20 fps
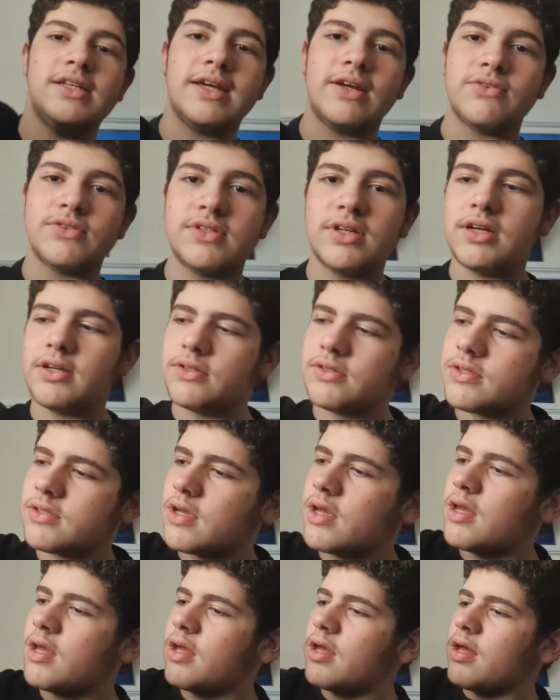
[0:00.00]
E downstairs,
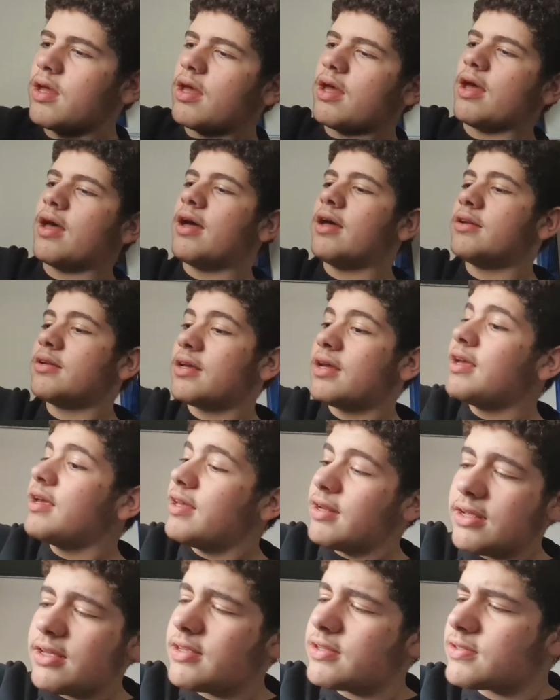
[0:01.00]
and
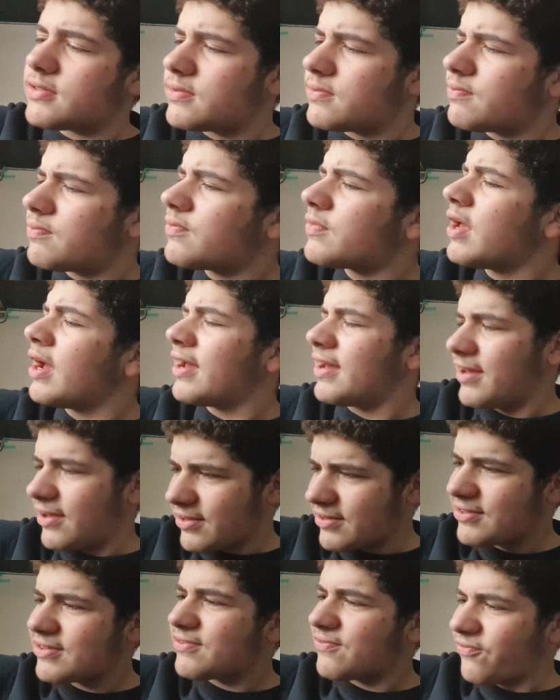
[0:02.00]
it's
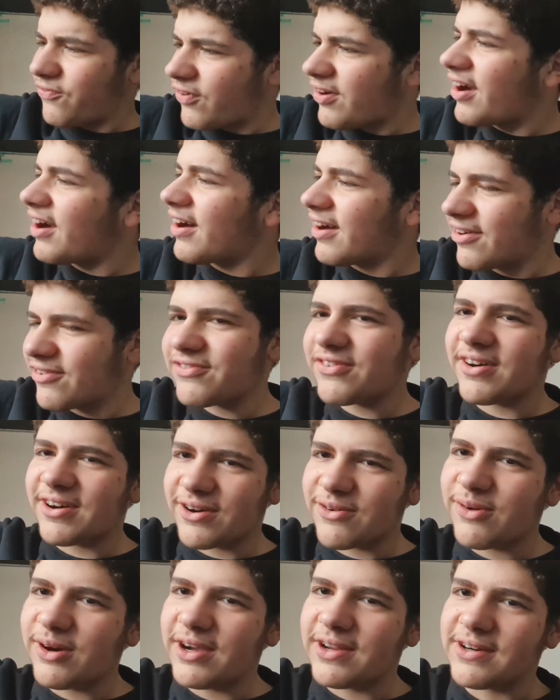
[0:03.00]

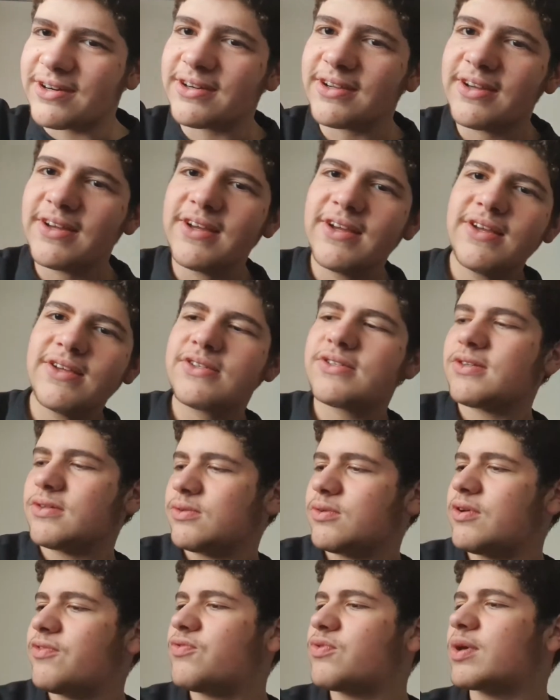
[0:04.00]
far quieter.
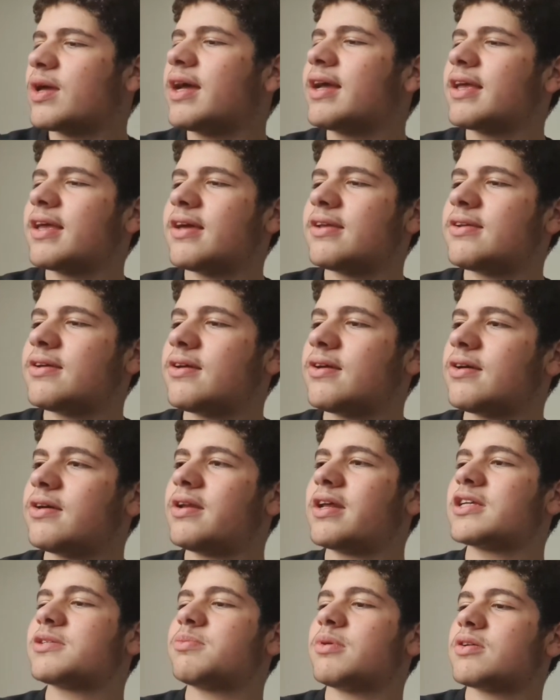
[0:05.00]
So if you can't get
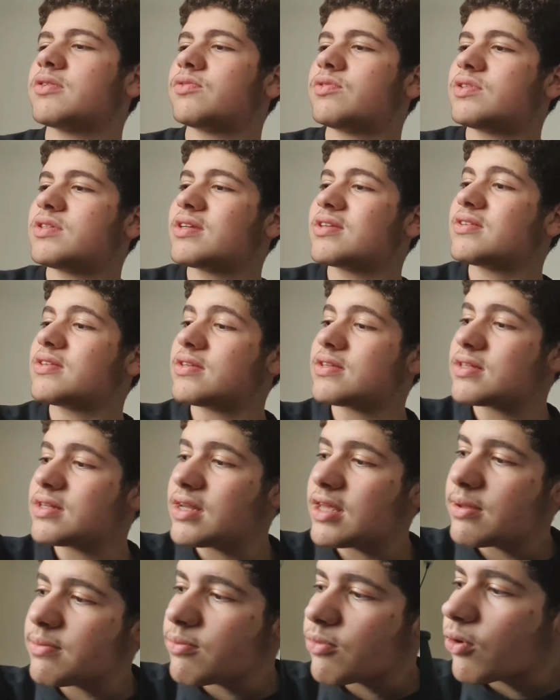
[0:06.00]
an Xbox 360
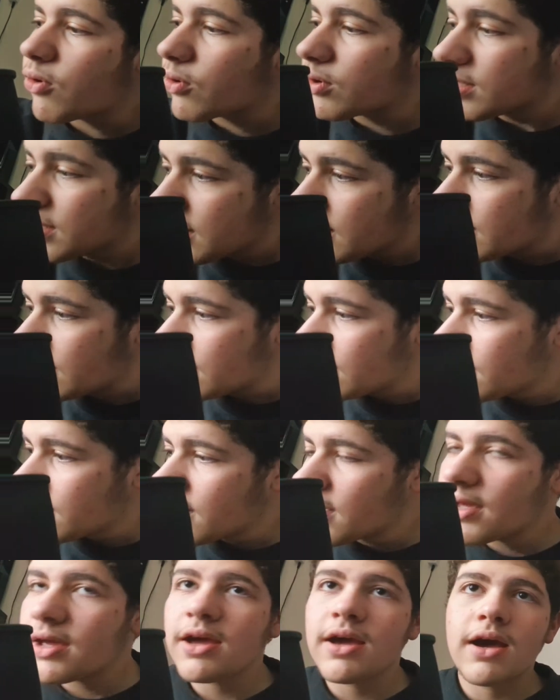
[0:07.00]
Slim or E,
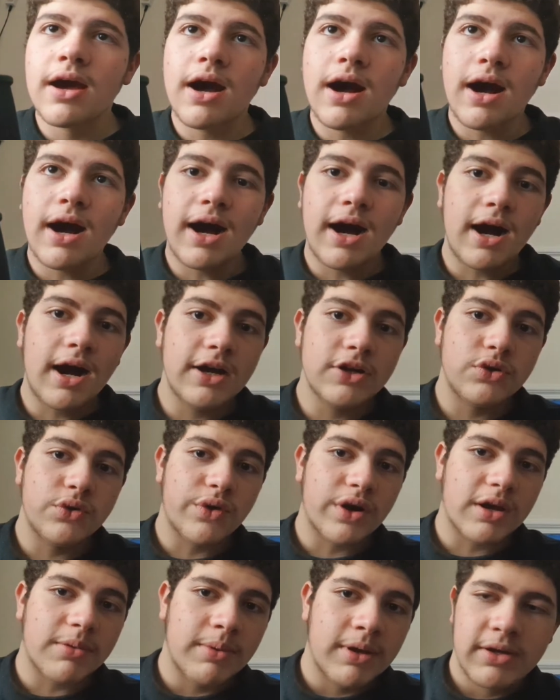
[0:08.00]
I
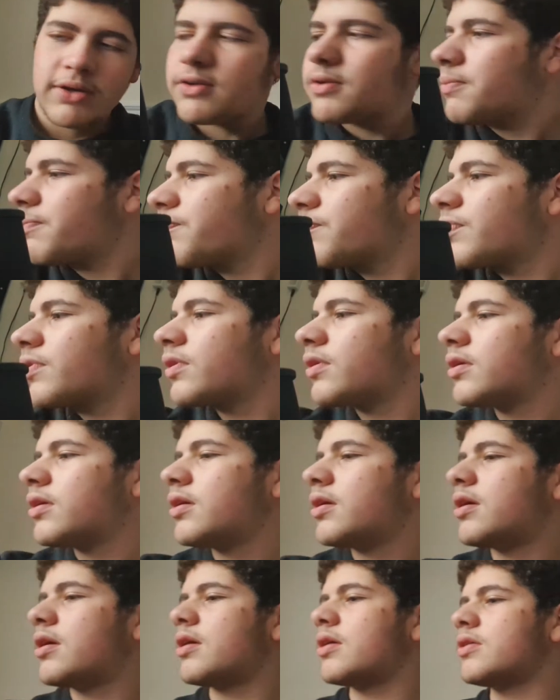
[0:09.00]
do recommend.
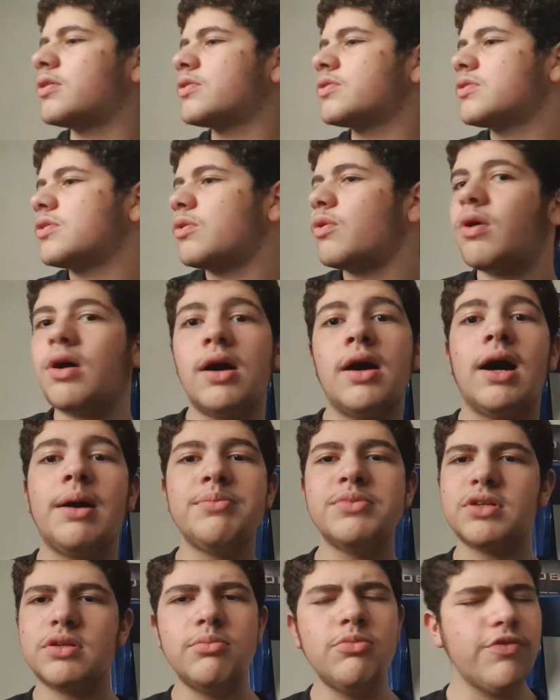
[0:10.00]
So
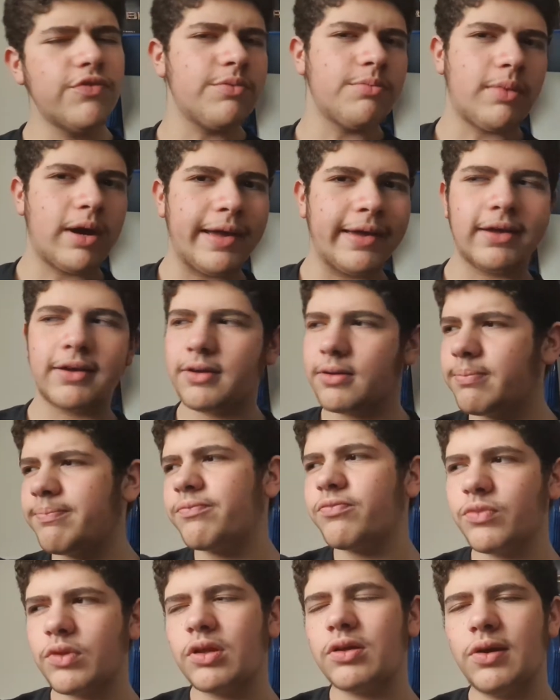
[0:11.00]
I'm just gonna move the mic
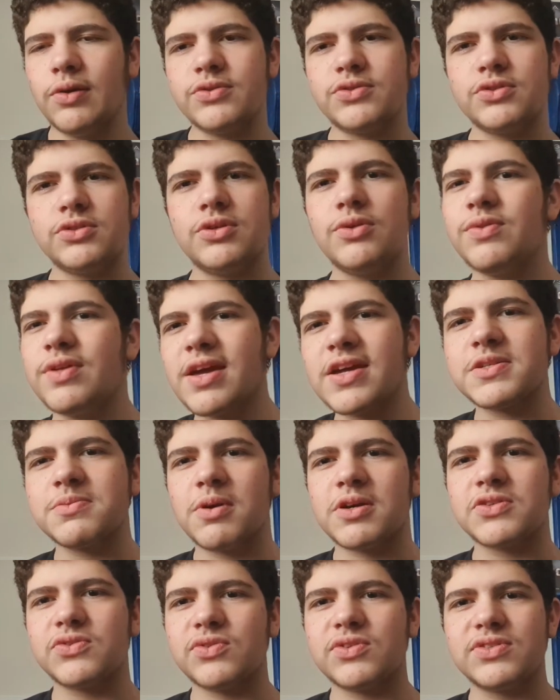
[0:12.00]
closer to the
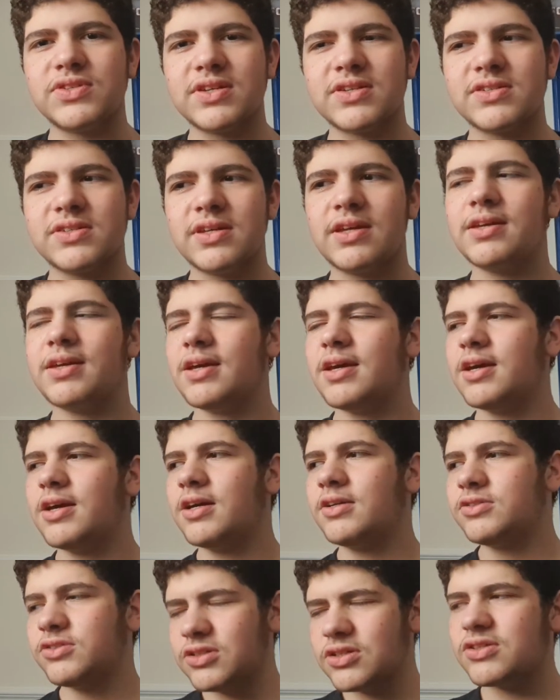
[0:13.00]
Xbox 360,
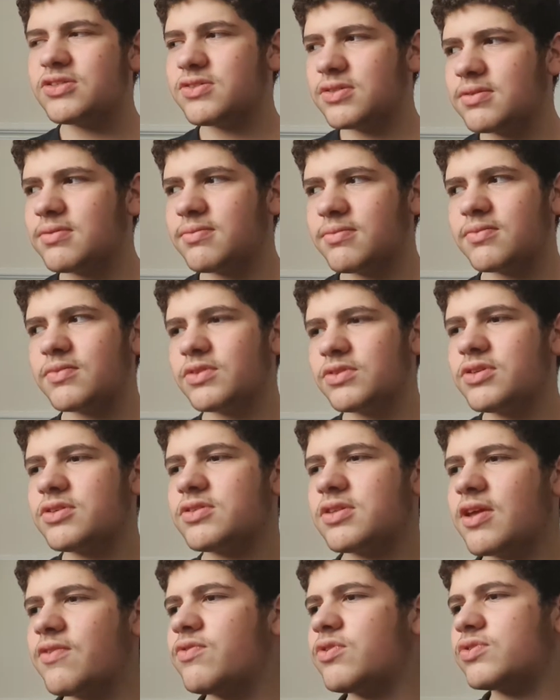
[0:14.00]
just
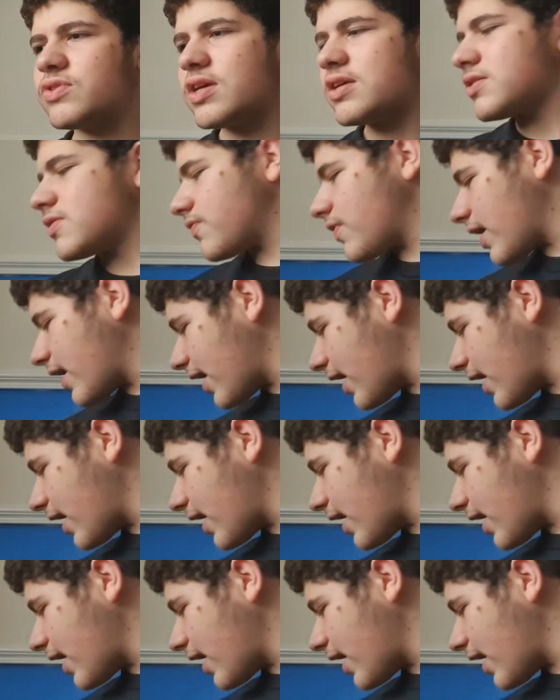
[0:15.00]
to give you a taste of